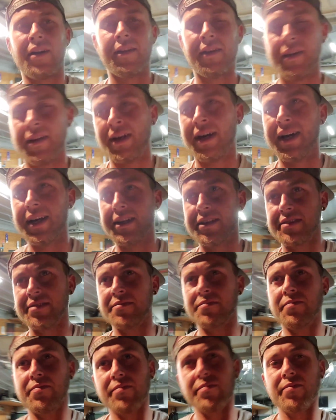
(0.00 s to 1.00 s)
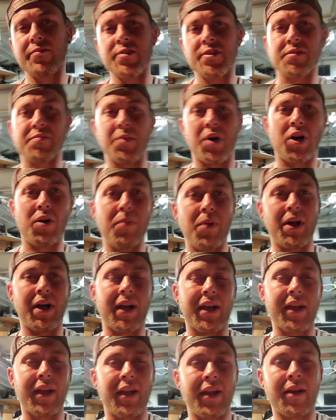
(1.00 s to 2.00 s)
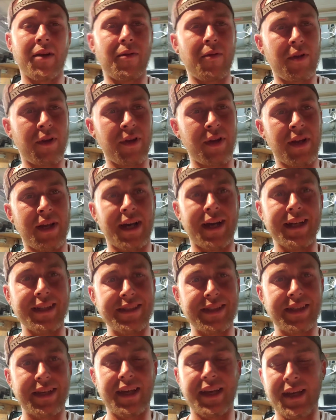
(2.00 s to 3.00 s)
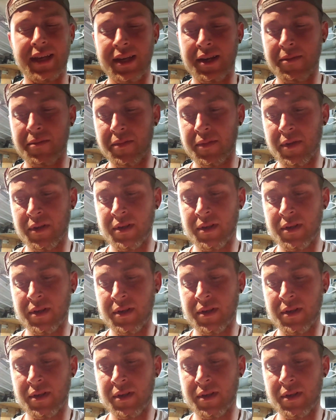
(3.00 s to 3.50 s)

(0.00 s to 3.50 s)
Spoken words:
nice small block in it with a nice cam.